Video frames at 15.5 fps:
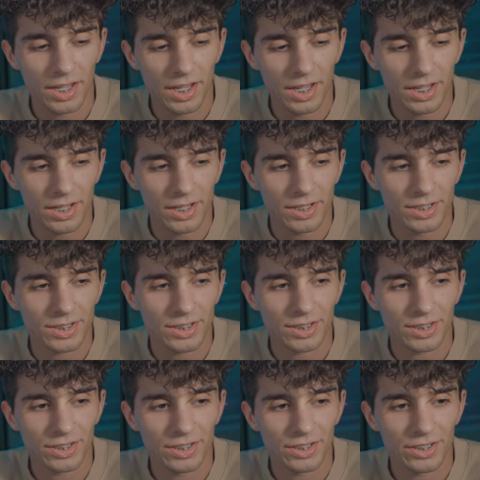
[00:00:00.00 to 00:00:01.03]
And
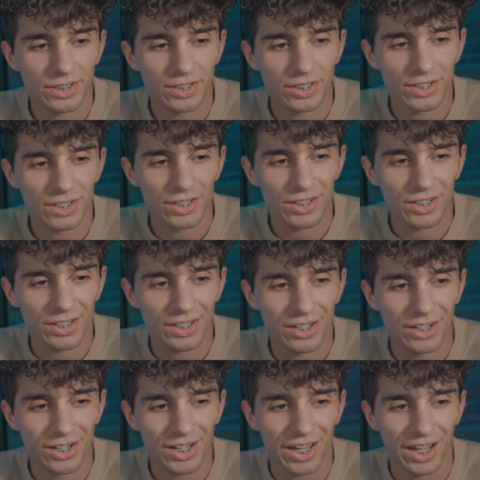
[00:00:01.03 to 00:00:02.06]

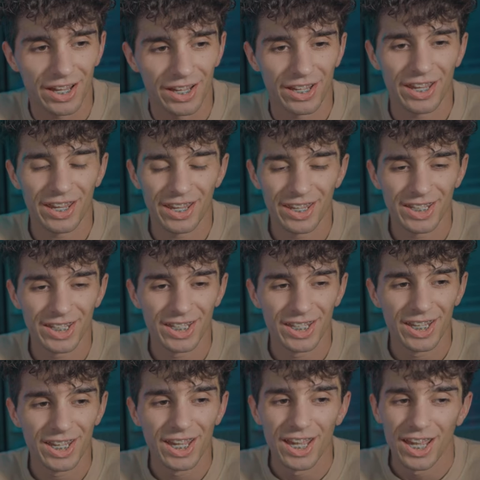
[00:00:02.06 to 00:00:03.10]
okay.
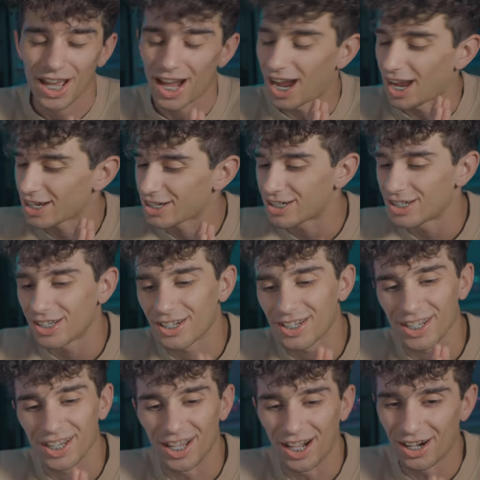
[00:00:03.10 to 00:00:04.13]
I couldn't.
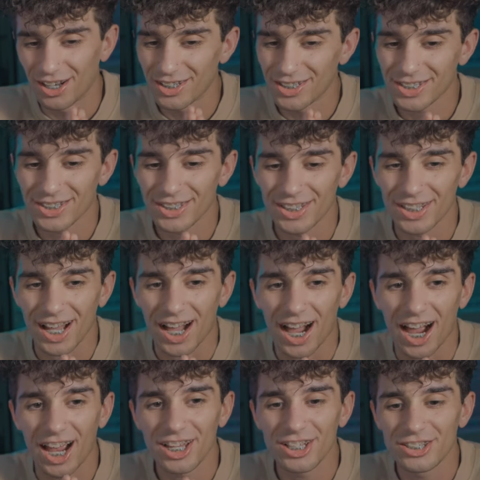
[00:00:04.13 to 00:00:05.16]
Okay, honestly,
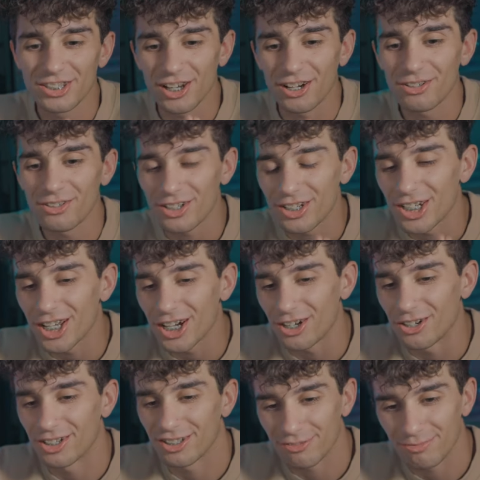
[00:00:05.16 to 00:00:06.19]
I don't
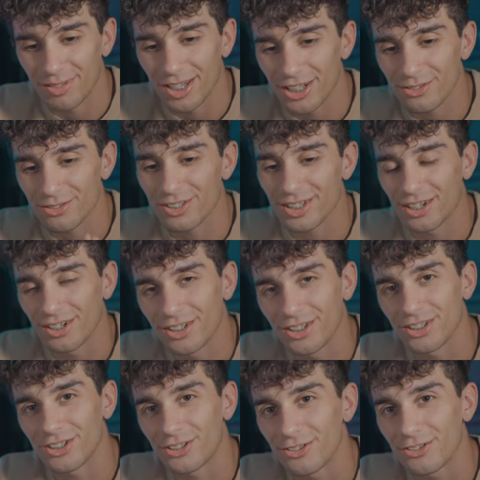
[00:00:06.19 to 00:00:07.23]
know if Mance was telling
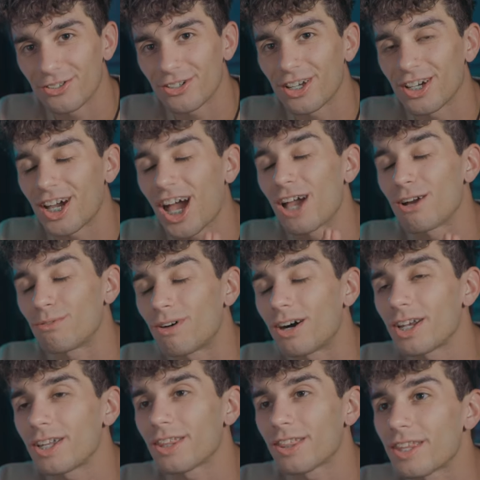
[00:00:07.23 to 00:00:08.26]
the truth or not. I
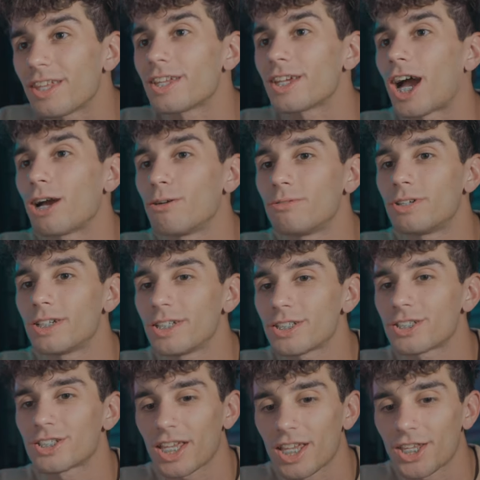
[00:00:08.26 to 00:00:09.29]
want to think. I want to
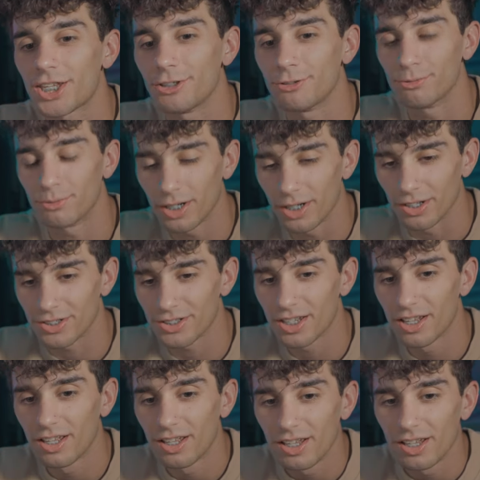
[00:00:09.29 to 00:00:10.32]
say he was.
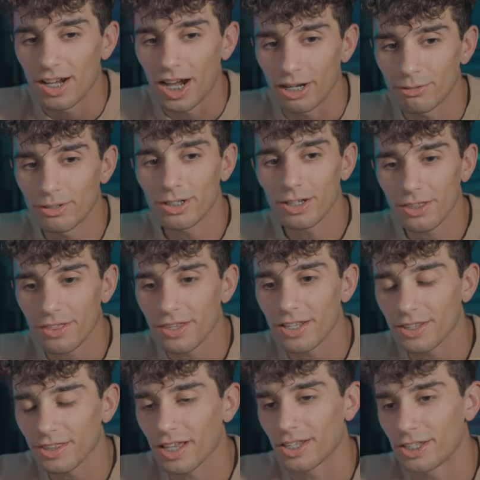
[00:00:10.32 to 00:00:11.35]
I want to
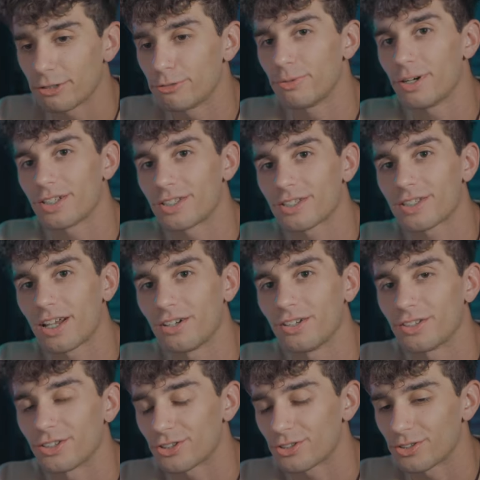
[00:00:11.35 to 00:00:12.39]
think that he was
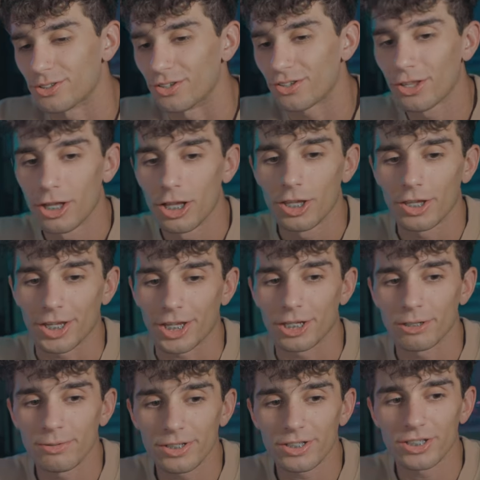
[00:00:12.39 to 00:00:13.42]
telling the truth. Like
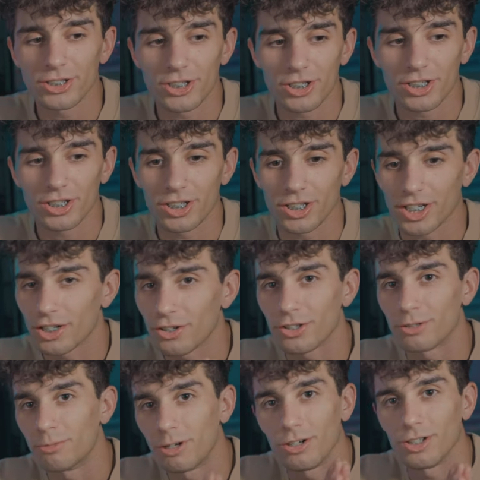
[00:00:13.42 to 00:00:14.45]
he wasn't just gonna kill
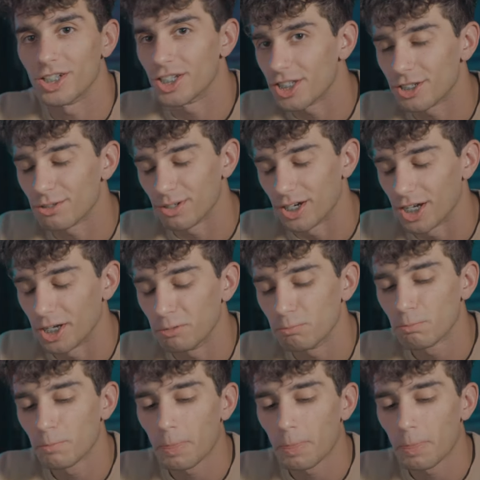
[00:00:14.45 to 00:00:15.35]
them all anyway.